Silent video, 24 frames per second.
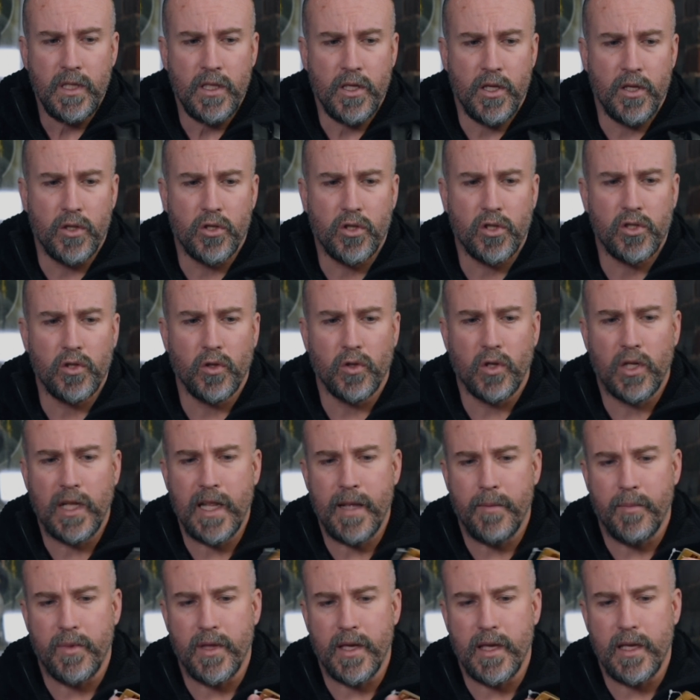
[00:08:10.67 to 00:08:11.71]
You can just
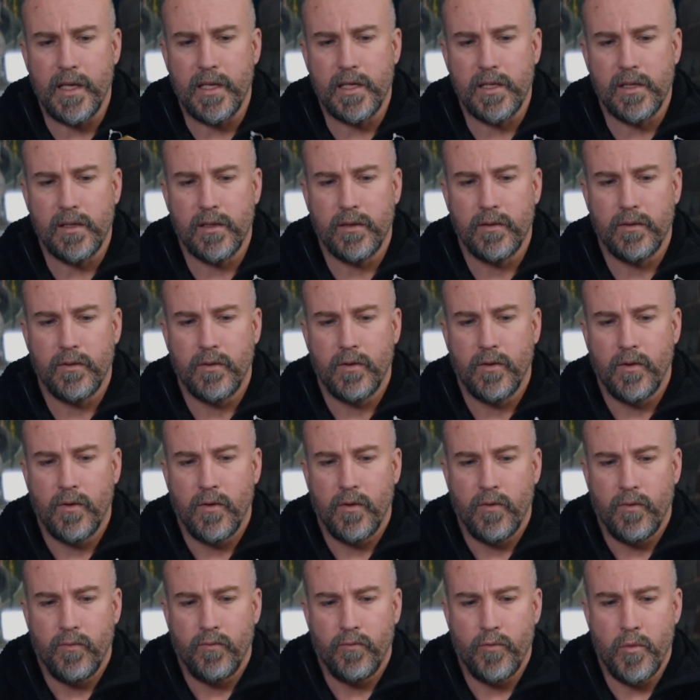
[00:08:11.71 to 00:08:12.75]
unclip these,
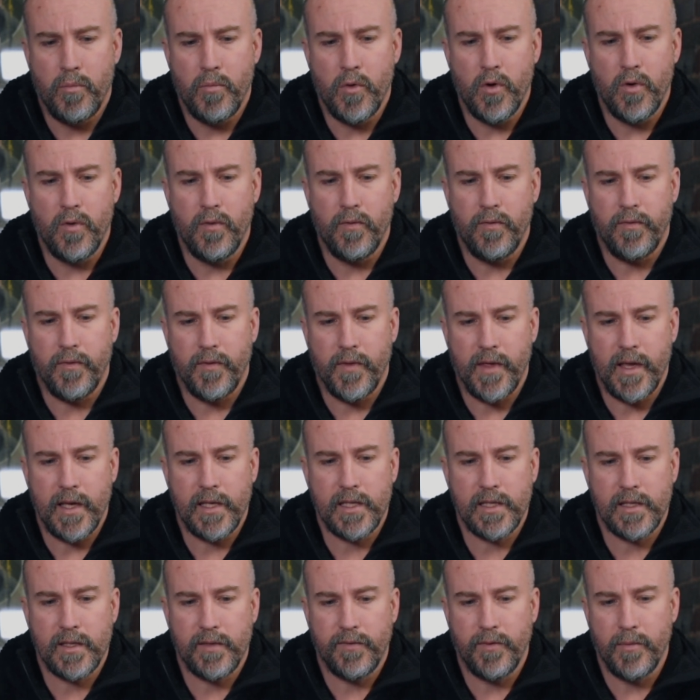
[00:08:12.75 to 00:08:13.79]
remove
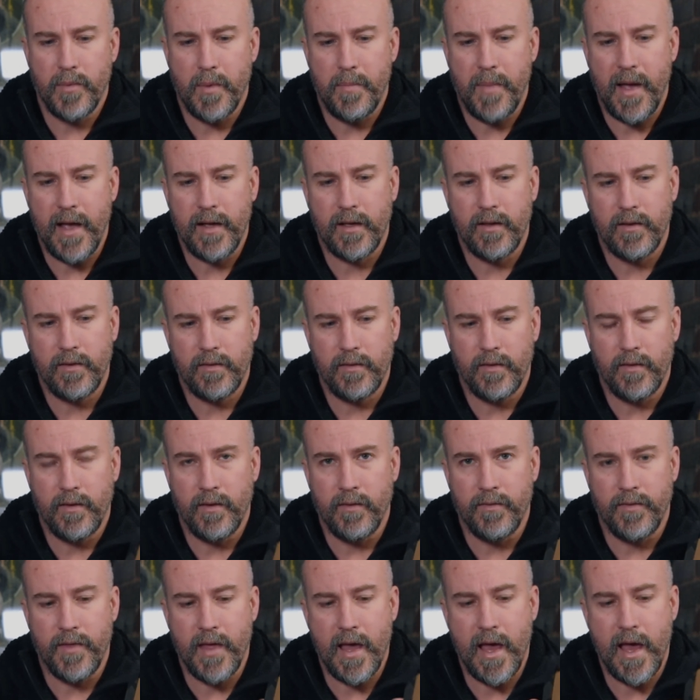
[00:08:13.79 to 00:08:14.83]
this from the back
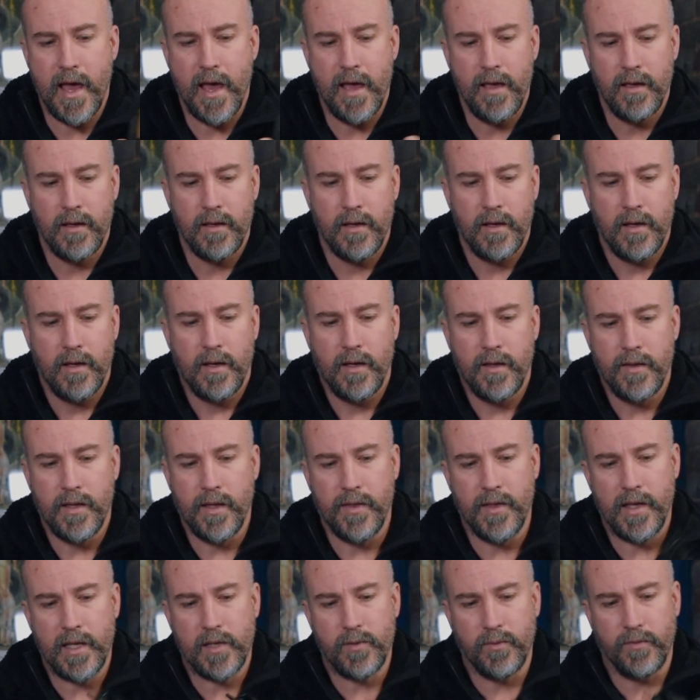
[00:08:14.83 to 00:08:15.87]
of there,
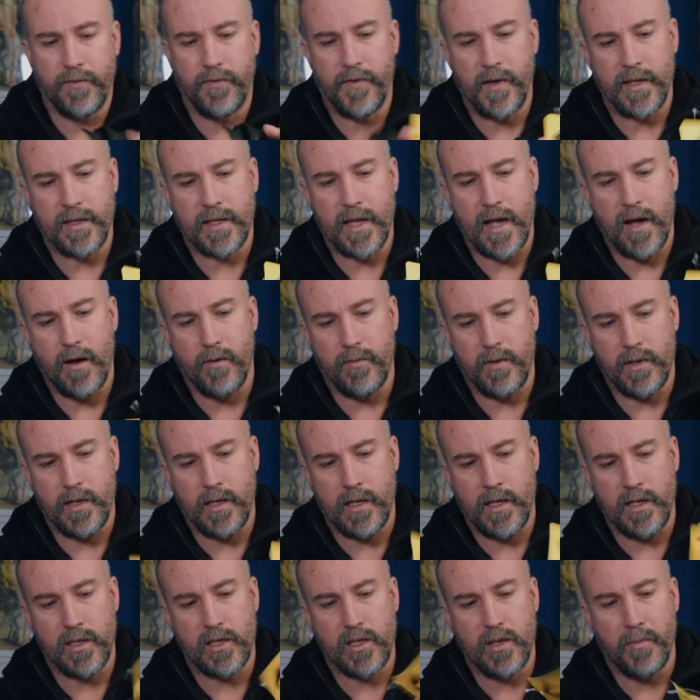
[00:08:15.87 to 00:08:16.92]
then this will fit down
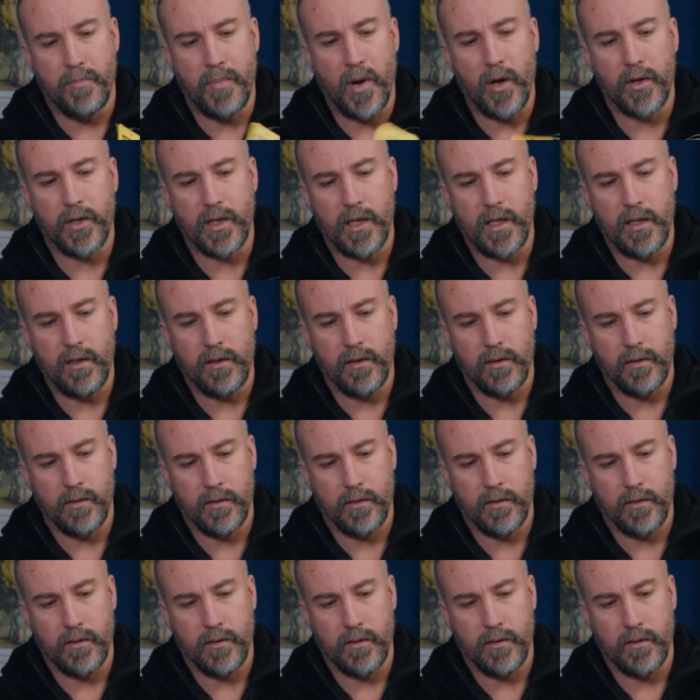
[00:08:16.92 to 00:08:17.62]
into the body.